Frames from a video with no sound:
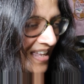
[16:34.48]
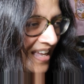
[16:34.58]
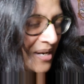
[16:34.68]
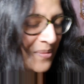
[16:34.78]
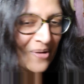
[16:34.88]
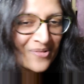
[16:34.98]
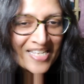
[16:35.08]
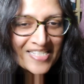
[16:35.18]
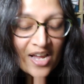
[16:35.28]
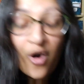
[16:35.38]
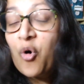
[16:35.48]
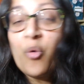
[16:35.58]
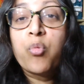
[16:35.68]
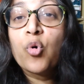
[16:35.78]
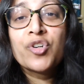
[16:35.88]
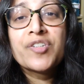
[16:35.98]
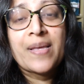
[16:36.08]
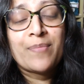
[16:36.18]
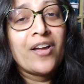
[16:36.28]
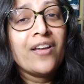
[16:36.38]
Anyway, what was I saying? Oh, border
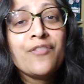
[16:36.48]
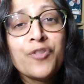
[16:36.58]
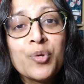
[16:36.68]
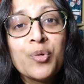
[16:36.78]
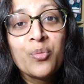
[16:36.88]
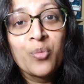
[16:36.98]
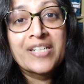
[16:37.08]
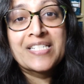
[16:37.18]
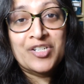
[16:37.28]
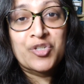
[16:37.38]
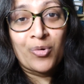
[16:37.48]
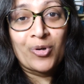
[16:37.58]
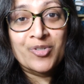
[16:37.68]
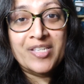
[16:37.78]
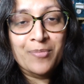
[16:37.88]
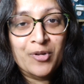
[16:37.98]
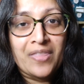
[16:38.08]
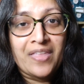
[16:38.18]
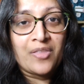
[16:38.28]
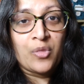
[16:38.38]
sample. If you want to stitch a border sampler, I
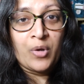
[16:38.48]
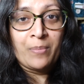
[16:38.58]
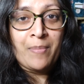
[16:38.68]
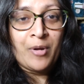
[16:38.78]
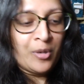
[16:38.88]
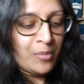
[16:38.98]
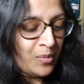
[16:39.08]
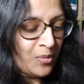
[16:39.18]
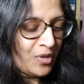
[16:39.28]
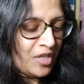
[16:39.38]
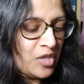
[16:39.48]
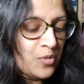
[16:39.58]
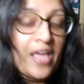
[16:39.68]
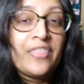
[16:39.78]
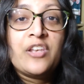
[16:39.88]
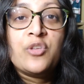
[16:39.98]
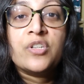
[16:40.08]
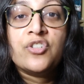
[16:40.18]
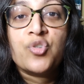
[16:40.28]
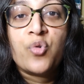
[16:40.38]
think the one by Miriam would be really cute. And then you
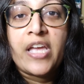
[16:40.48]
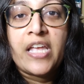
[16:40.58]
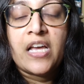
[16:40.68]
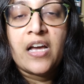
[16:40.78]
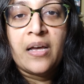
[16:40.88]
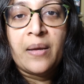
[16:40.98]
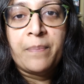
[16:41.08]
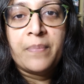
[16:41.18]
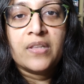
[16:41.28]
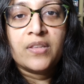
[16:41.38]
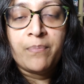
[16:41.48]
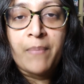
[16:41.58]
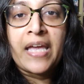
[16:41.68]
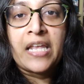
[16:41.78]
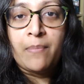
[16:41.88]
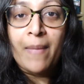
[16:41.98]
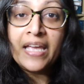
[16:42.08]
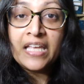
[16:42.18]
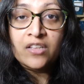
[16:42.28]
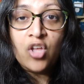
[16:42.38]
can join Megan and
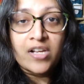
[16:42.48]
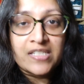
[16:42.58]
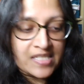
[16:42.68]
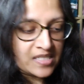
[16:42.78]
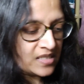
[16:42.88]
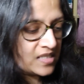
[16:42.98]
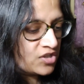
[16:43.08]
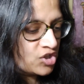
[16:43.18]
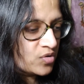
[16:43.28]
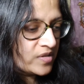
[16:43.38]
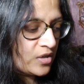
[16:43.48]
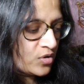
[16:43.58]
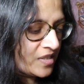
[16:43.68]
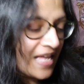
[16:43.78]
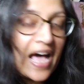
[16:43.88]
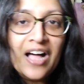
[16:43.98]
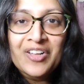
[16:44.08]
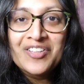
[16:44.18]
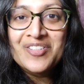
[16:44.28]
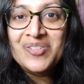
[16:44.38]
Megan, long distance stitchers. They're
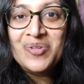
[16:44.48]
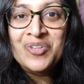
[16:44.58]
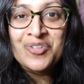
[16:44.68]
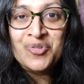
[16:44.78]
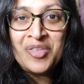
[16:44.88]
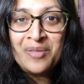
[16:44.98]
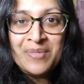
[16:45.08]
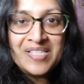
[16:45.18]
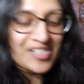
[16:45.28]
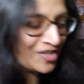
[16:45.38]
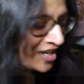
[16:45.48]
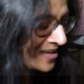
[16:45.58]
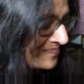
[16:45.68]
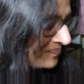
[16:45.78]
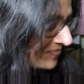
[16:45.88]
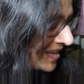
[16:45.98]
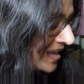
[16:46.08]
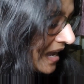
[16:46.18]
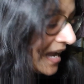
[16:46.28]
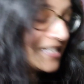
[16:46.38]
Sal, so you can join them in stitching it.
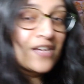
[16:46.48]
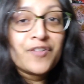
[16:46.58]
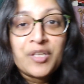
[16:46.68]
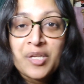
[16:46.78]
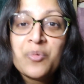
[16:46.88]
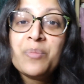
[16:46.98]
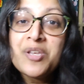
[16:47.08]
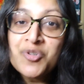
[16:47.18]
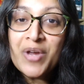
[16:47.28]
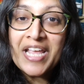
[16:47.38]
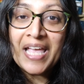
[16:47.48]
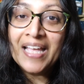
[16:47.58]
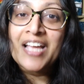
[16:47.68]
I definitely will be joining it.